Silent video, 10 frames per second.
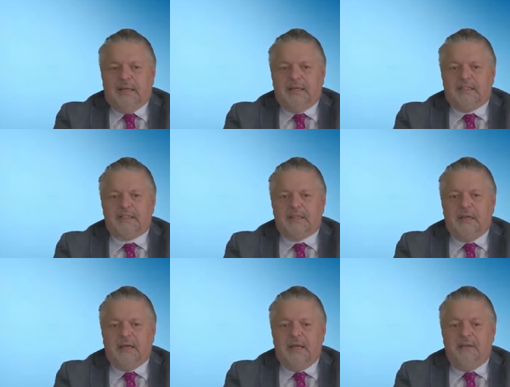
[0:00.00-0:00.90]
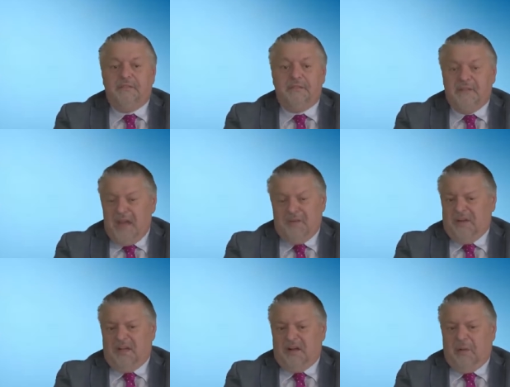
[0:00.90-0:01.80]
is a
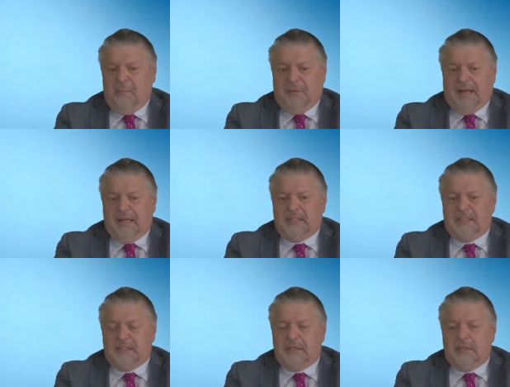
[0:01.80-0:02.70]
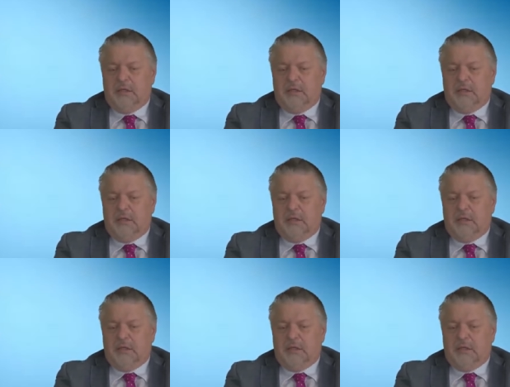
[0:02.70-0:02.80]
very complex,